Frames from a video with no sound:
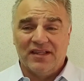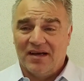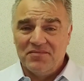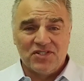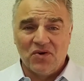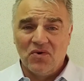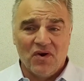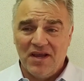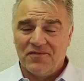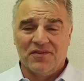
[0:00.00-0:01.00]
I'm so
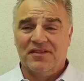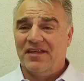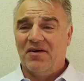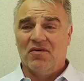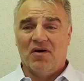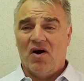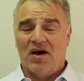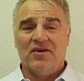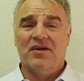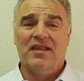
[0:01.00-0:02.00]
grateful that they were
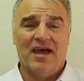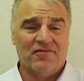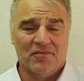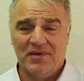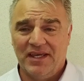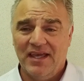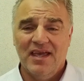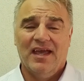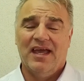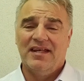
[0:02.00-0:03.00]
honoring that for me,
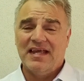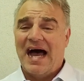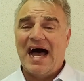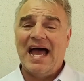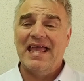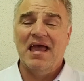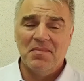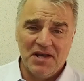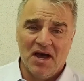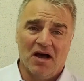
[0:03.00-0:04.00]
and I am
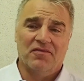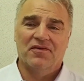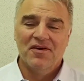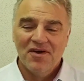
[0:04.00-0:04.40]
enough.